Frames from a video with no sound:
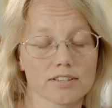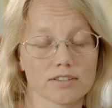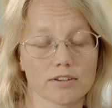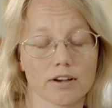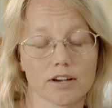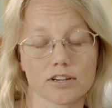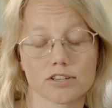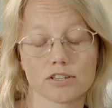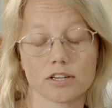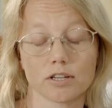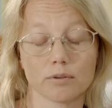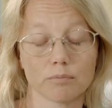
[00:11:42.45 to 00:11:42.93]
So
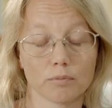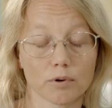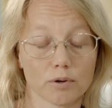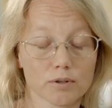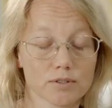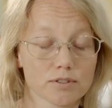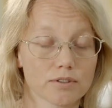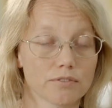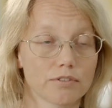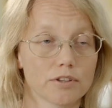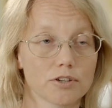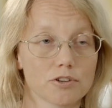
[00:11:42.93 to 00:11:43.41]
actually,
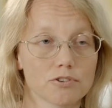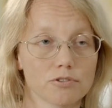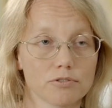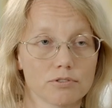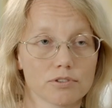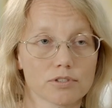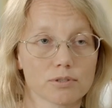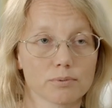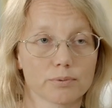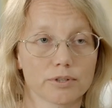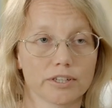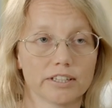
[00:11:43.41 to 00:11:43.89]
most of the
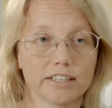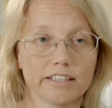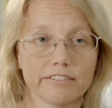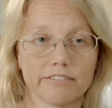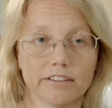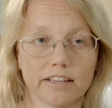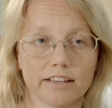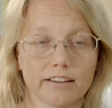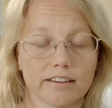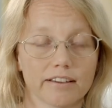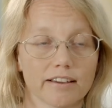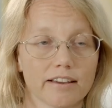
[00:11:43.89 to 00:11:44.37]
Jews were
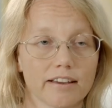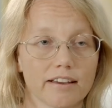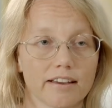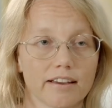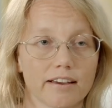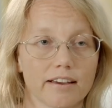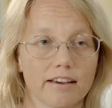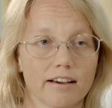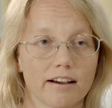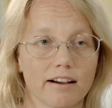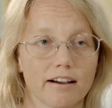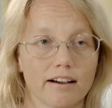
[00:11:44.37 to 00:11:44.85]
living
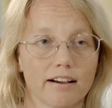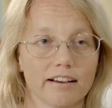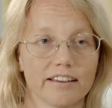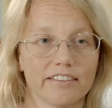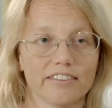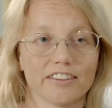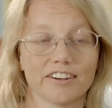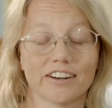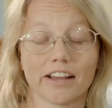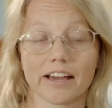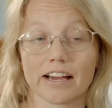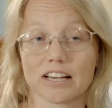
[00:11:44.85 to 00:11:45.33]
uh,
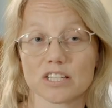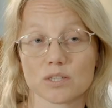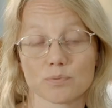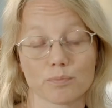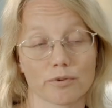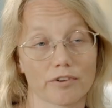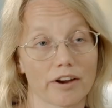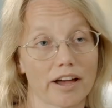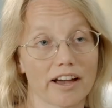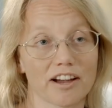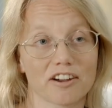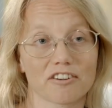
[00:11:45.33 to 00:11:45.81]
in the
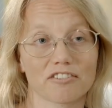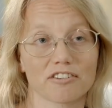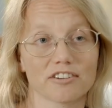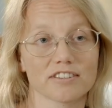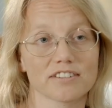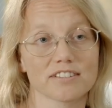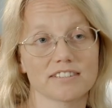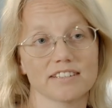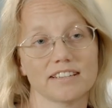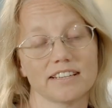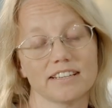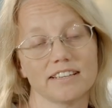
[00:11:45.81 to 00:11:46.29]
diaspora across the